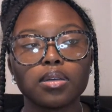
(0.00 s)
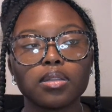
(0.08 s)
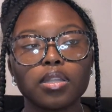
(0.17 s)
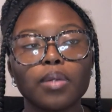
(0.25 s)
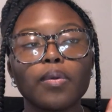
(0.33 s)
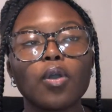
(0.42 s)

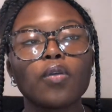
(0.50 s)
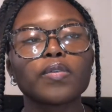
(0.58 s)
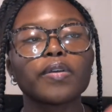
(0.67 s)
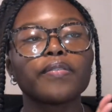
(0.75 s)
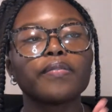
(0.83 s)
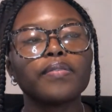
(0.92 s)
there were
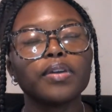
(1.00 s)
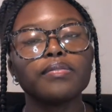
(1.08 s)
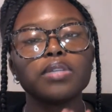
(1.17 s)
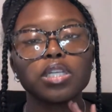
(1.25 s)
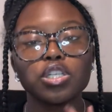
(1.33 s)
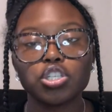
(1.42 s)
over
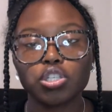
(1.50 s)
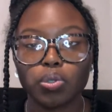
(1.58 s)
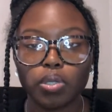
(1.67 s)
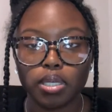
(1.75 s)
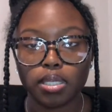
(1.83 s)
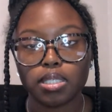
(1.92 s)
50
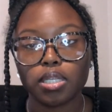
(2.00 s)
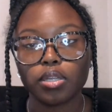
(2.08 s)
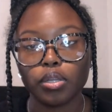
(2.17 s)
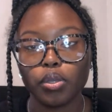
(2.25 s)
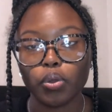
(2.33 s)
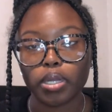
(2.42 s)
shootings
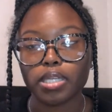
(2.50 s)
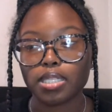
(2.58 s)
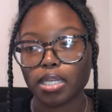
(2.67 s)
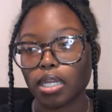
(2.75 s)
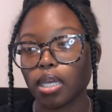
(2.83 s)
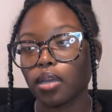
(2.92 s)
in New York
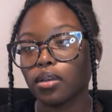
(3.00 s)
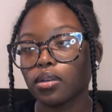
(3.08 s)
City.